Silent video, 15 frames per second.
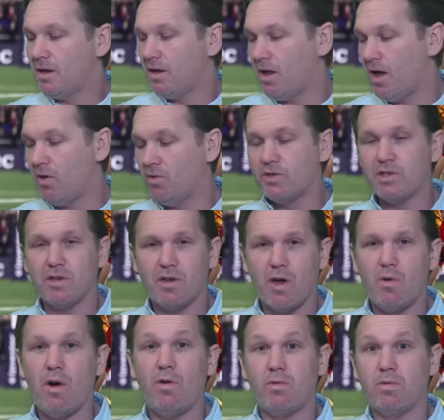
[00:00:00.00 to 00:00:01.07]
Like Ulster
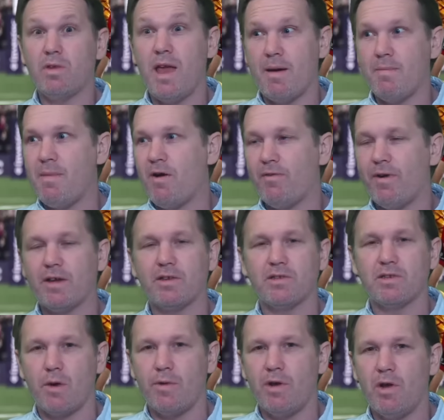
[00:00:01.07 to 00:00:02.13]
go, oh, yeah, Malvaca's
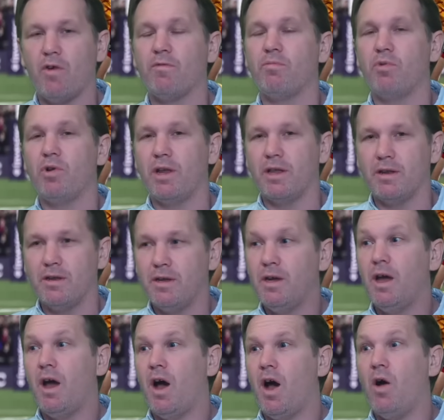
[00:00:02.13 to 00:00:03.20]
going off. Brilliant.
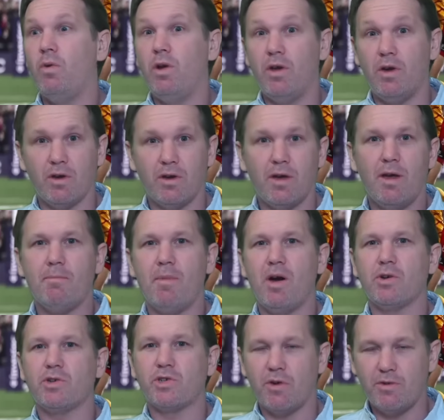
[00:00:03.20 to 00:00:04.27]
Oh, look,
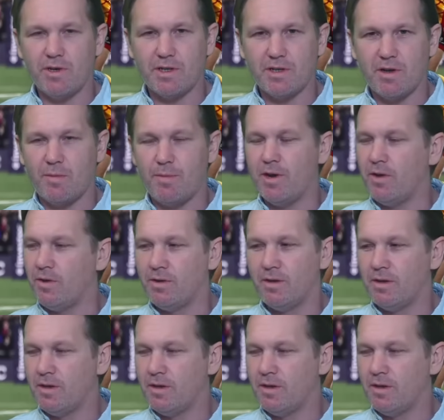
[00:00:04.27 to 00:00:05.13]
Marchand is coming on.